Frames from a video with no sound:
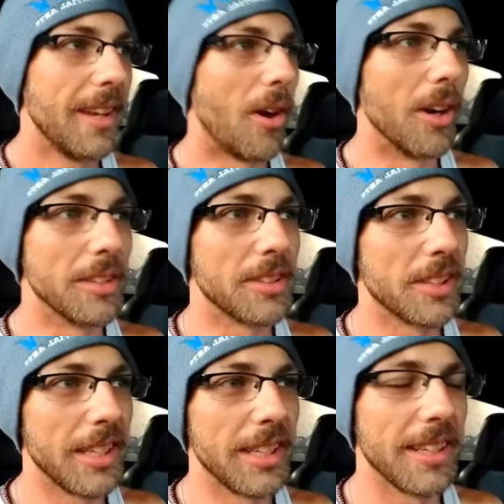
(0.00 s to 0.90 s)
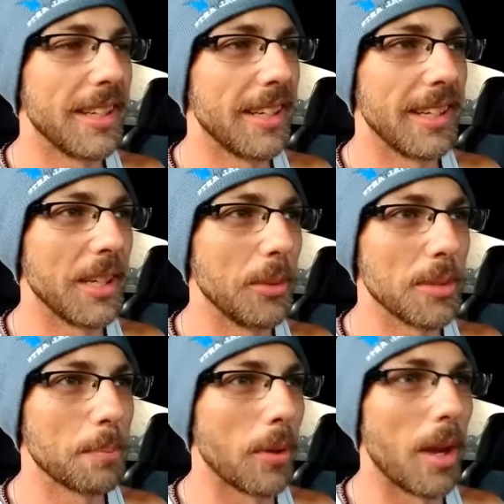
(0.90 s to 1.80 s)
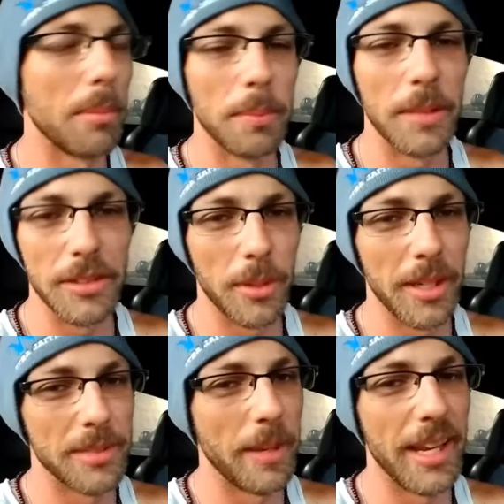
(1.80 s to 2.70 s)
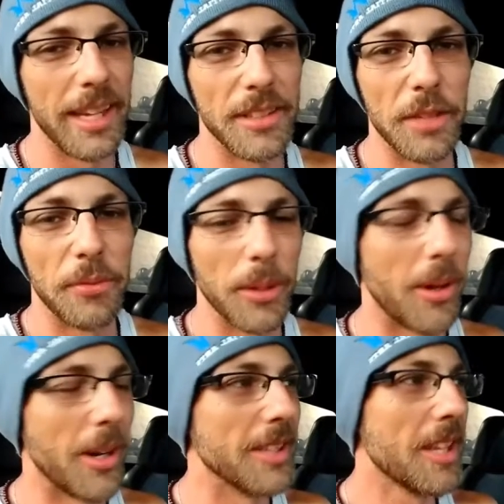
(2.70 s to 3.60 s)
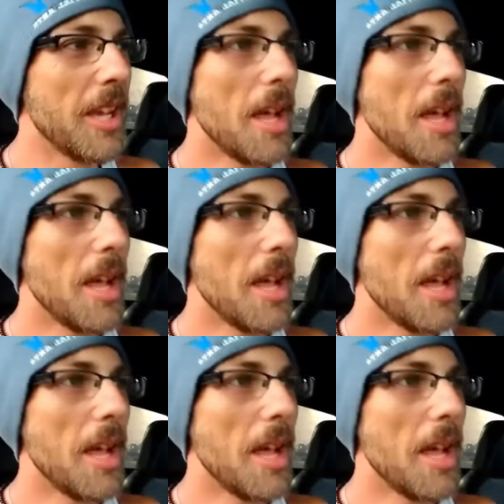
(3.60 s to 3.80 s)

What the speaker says: Honestly, he was probably twice my age, if we're honest.